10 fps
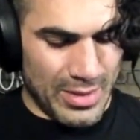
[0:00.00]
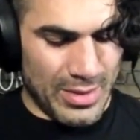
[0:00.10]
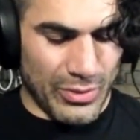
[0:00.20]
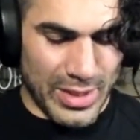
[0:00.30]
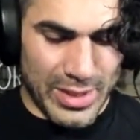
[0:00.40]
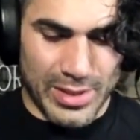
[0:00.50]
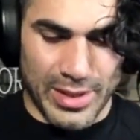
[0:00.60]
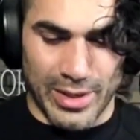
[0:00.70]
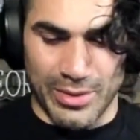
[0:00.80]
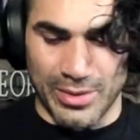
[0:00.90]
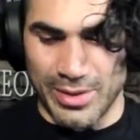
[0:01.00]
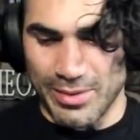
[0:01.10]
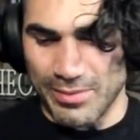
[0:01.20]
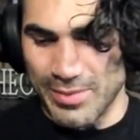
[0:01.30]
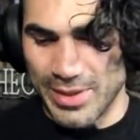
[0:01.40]
So I get out, and
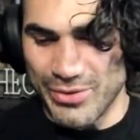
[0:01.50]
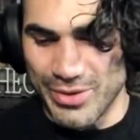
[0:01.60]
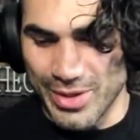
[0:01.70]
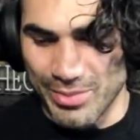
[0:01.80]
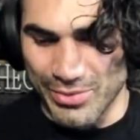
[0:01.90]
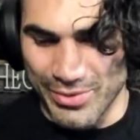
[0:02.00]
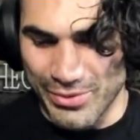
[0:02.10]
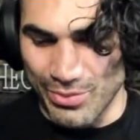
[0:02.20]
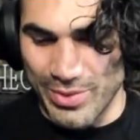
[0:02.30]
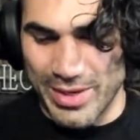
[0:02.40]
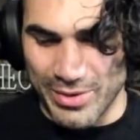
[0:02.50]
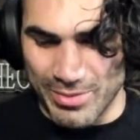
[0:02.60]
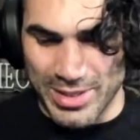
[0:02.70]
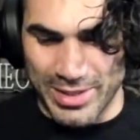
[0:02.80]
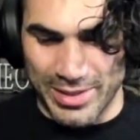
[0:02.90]
then next thing you know, I'm
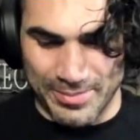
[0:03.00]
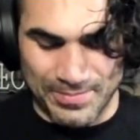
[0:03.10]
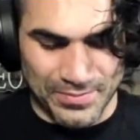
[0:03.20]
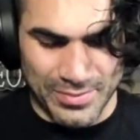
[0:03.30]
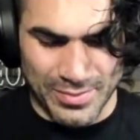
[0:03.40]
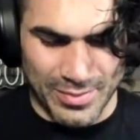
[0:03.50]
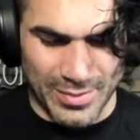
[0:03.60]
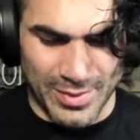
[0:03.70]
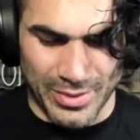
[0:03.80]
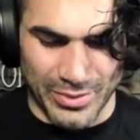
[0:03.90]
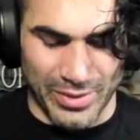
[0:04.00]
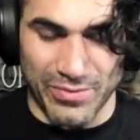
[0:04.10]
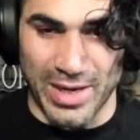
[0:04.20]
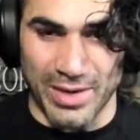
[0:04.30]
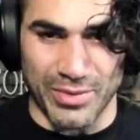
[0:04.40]
surrounded by, I think it was like
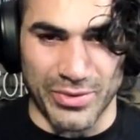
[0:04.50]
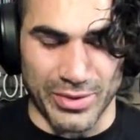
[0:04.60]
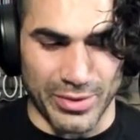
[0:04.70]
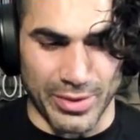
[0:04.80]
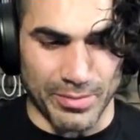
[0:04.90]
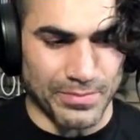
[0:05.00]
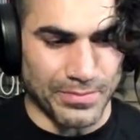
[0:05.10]
5 or 6 of them.